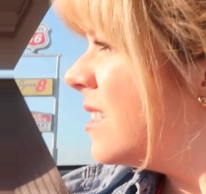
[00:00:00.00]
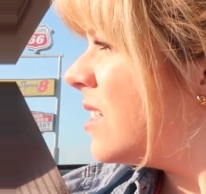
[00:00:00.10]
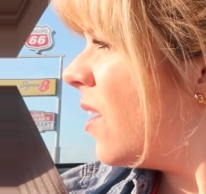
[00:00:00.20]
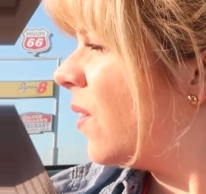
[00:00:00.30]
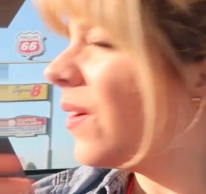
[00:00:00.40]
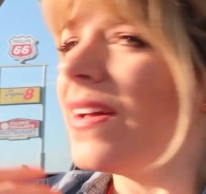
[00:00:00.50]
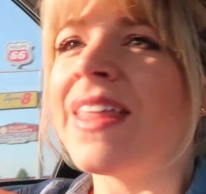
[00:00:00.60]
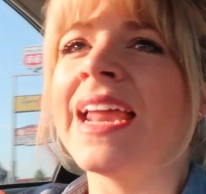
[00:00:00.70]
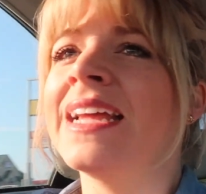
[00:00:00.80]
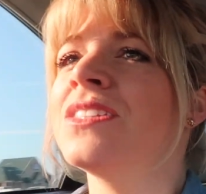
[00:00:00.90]
So
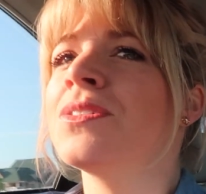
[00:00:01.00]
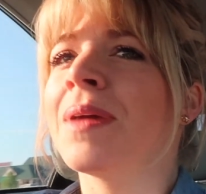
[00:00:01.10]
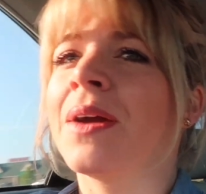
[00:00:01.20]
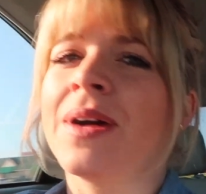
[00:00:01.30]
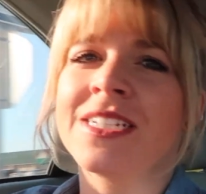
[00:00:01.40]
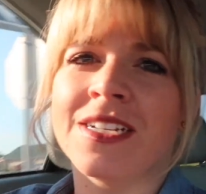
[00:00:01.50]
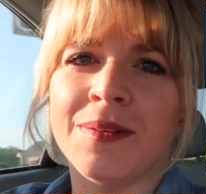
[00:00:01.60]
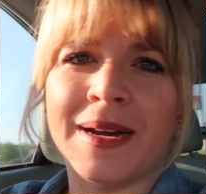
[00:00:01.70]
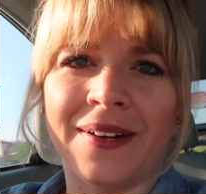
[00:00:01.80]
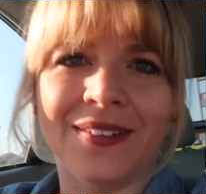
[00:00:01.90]
that answered my question
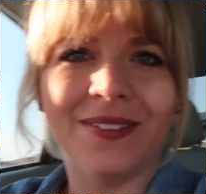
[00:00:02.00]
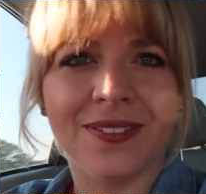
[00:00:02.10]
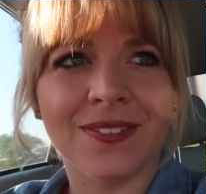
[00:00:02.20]
about,